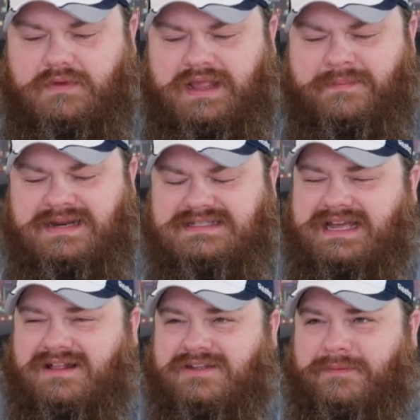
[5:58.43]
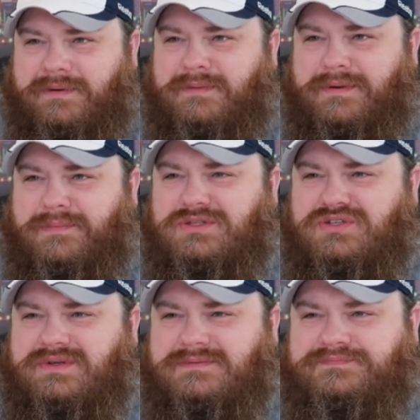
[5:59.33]
I mean, it's got a little bit of bubble
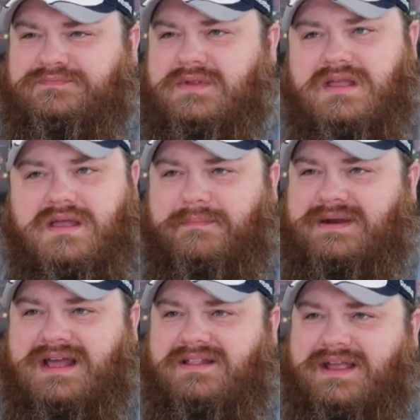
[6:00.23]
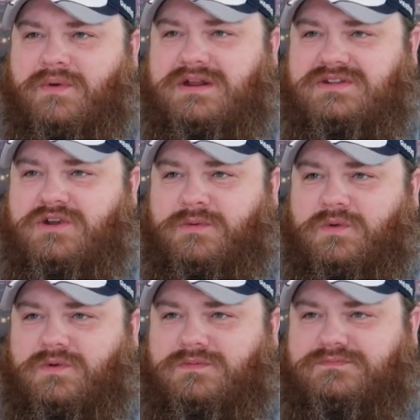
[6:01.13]
to it, mm-hmm. but not like what a
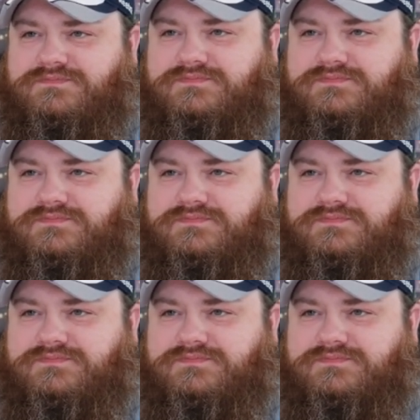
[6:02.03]
normal